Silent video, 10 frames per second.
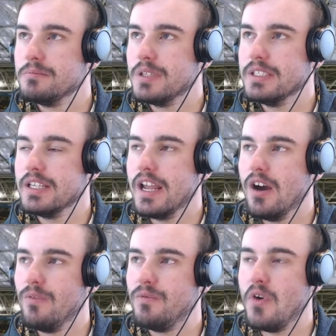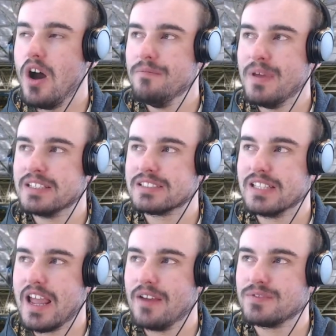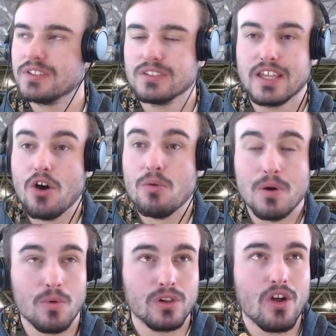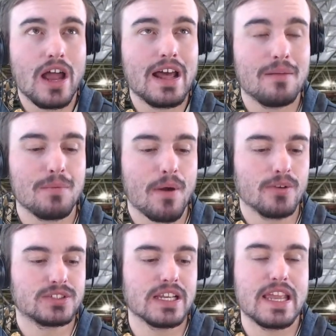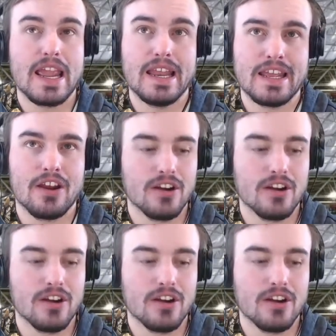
Now, 5 minutes left. Gilbert will line up the posts again here,